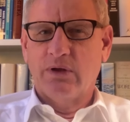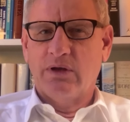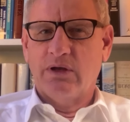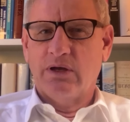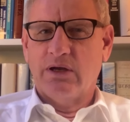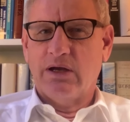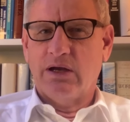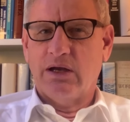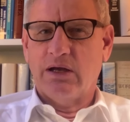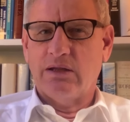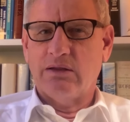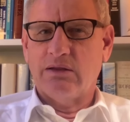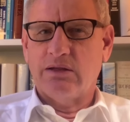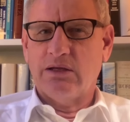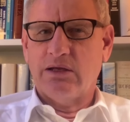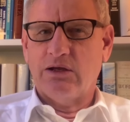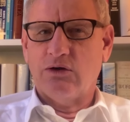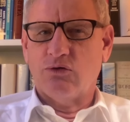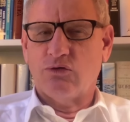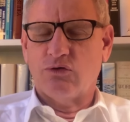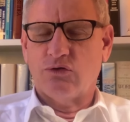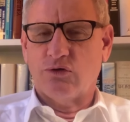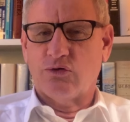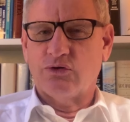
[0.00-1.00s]
And the
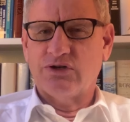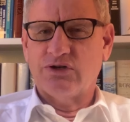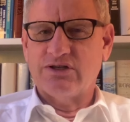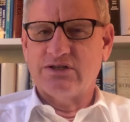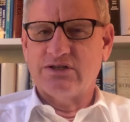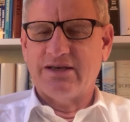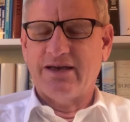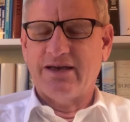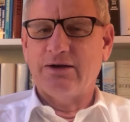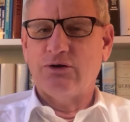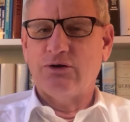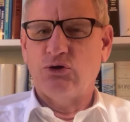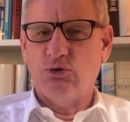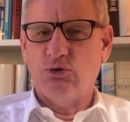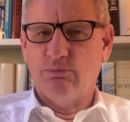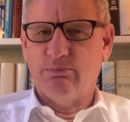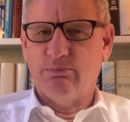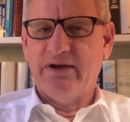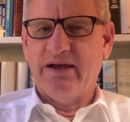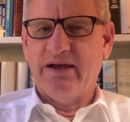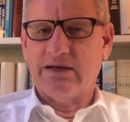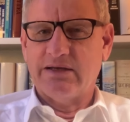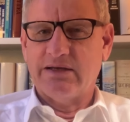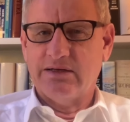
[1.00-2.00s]
authorities had to
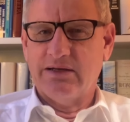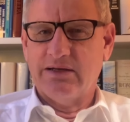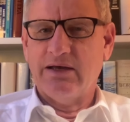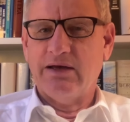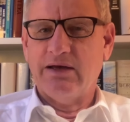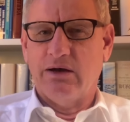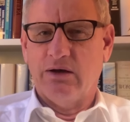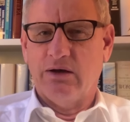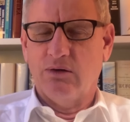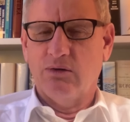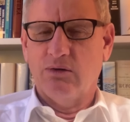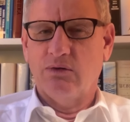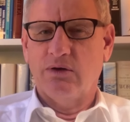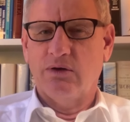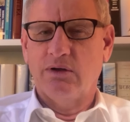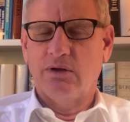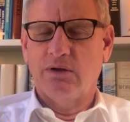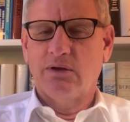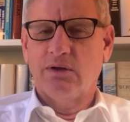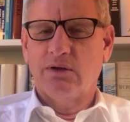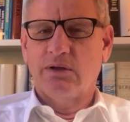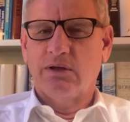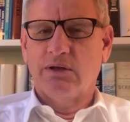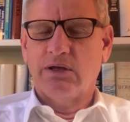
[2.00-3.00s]
back down
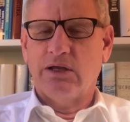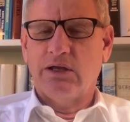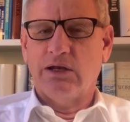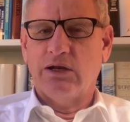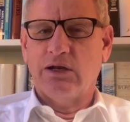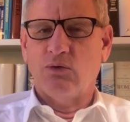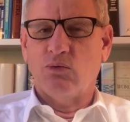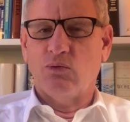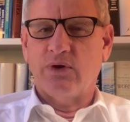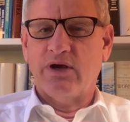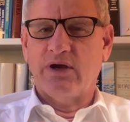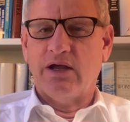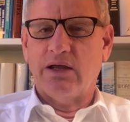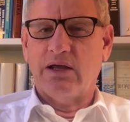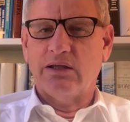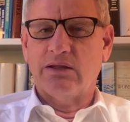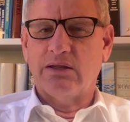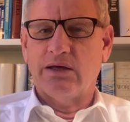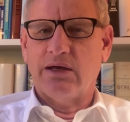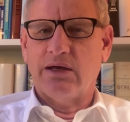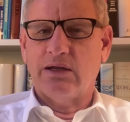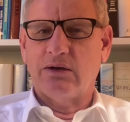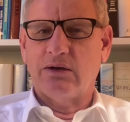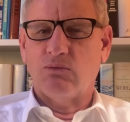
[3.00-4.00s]
in a way
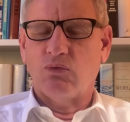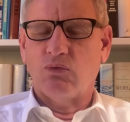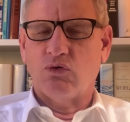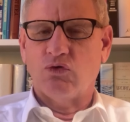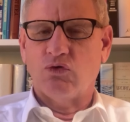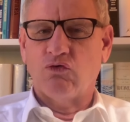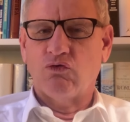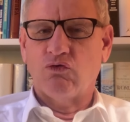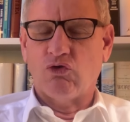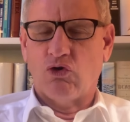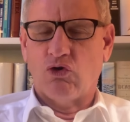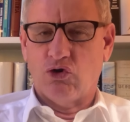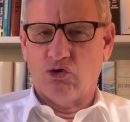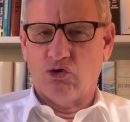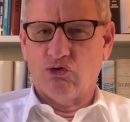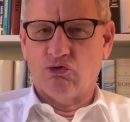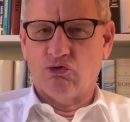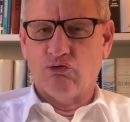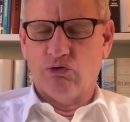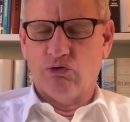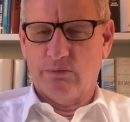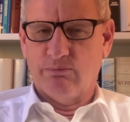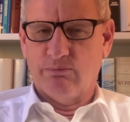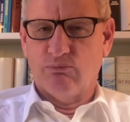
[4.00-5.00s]
that was rather
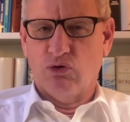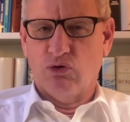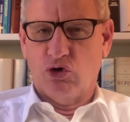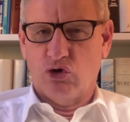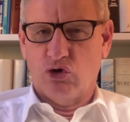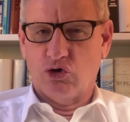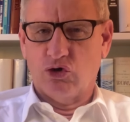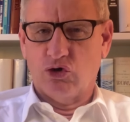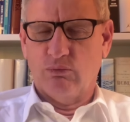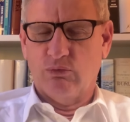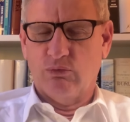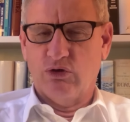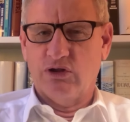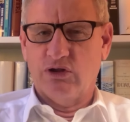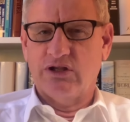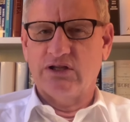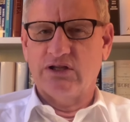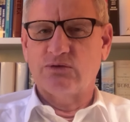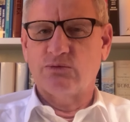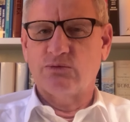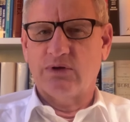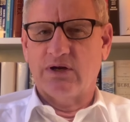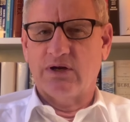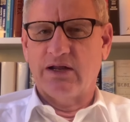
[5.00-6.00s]
remarkable.
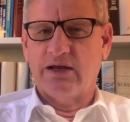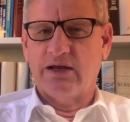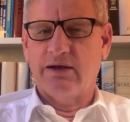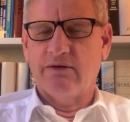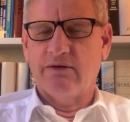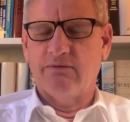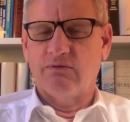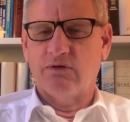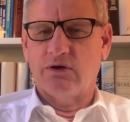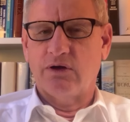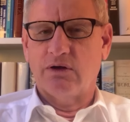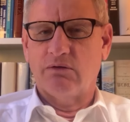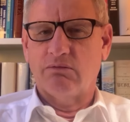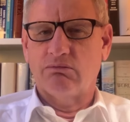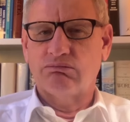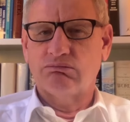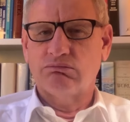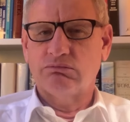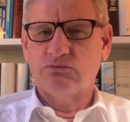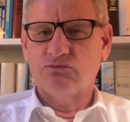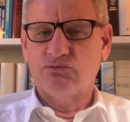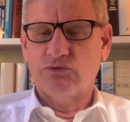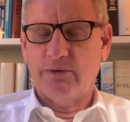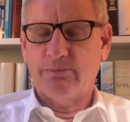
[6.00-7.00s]
This will have
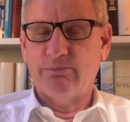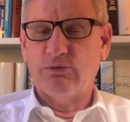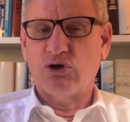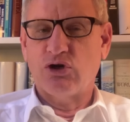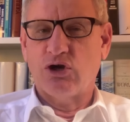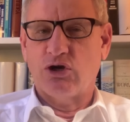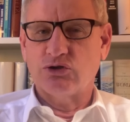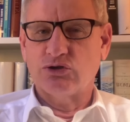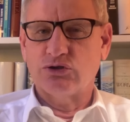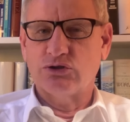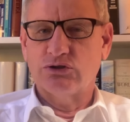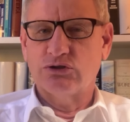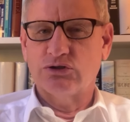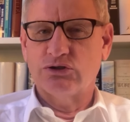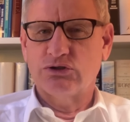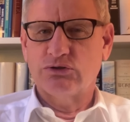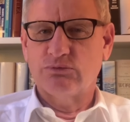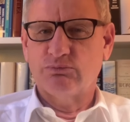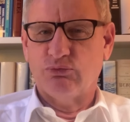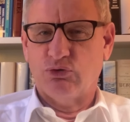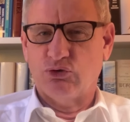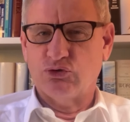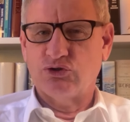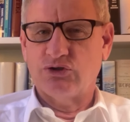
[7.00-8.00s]
repercussions,
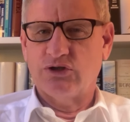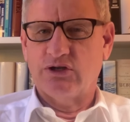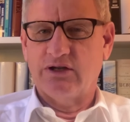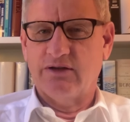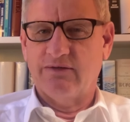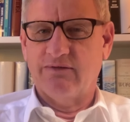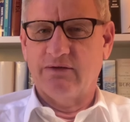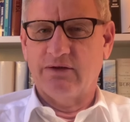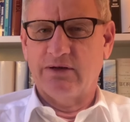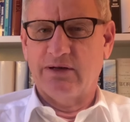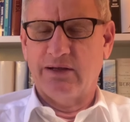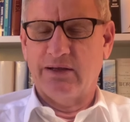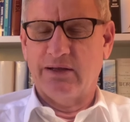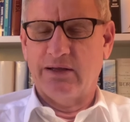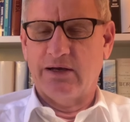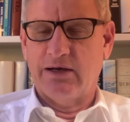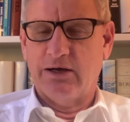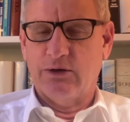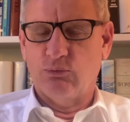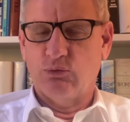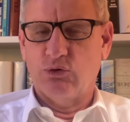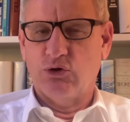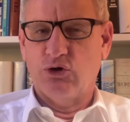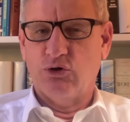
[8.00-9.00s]
positively, I
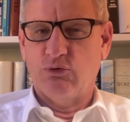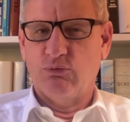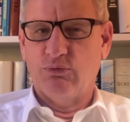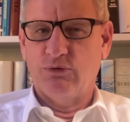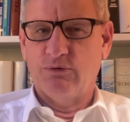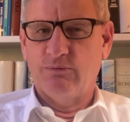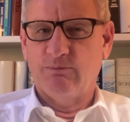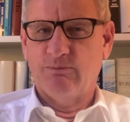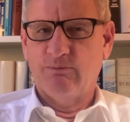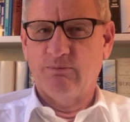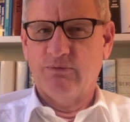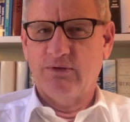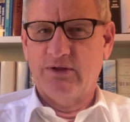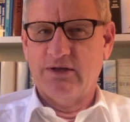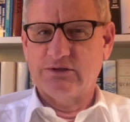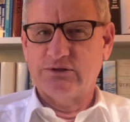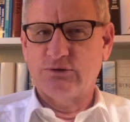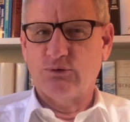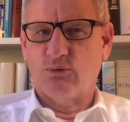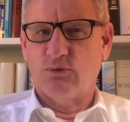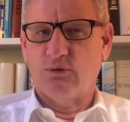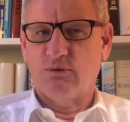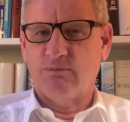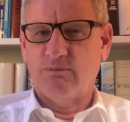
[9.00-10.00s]
would hope. That's
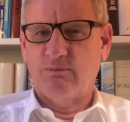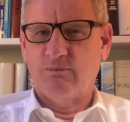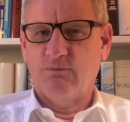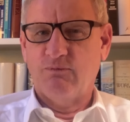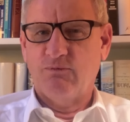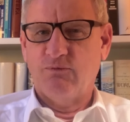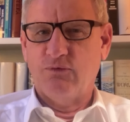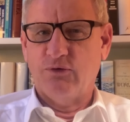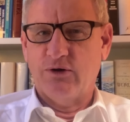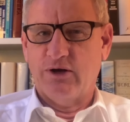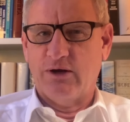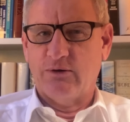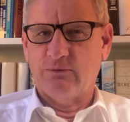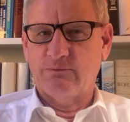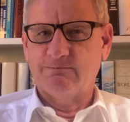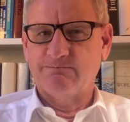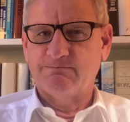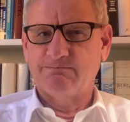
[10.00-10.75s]
all for now.